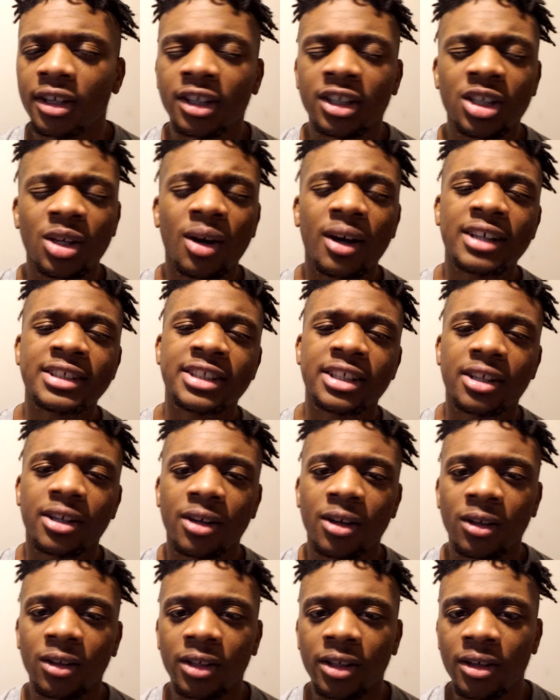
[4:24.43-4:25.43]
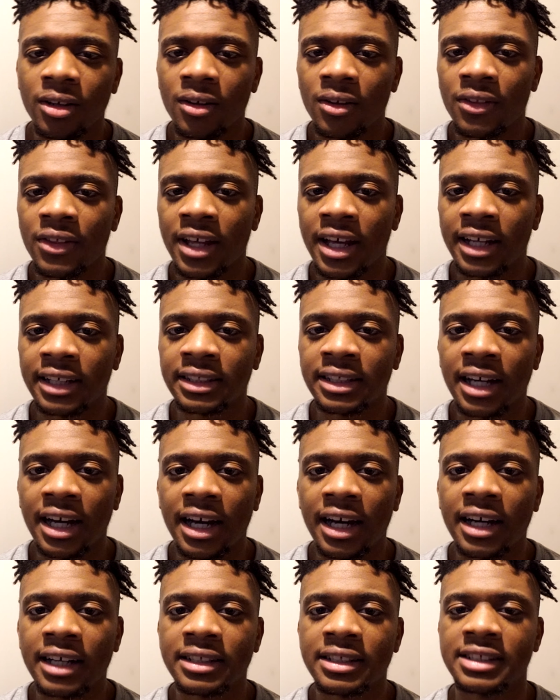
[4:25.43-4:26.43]
No, I said earlier that
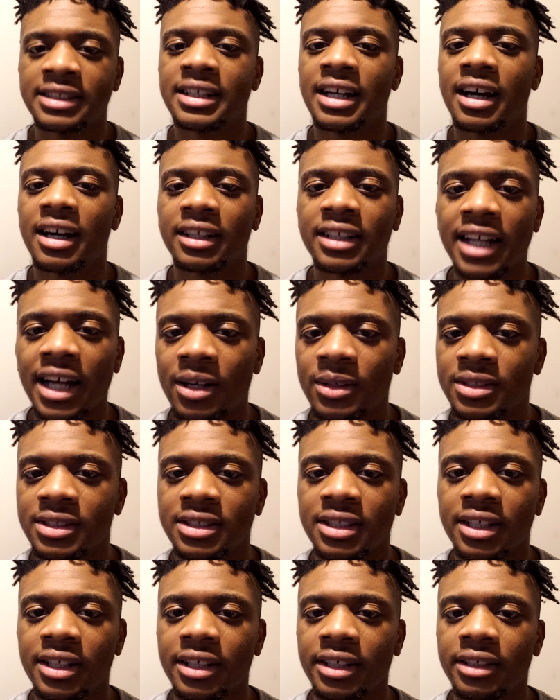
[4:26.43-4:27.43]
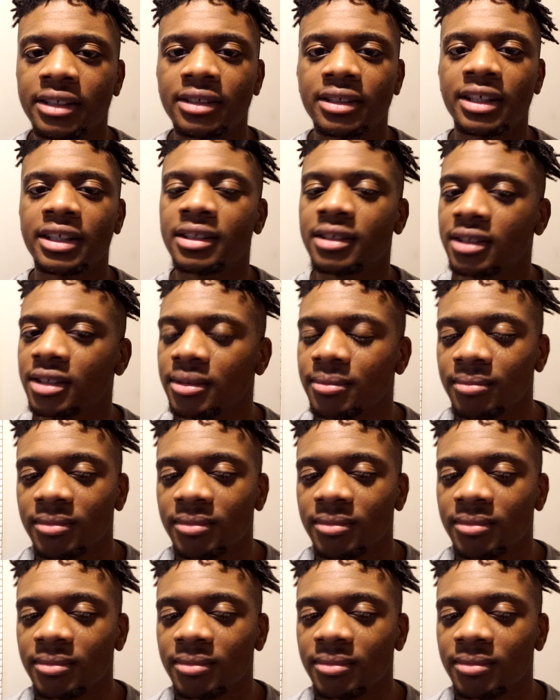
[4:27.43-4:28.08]
God does not allow sin, and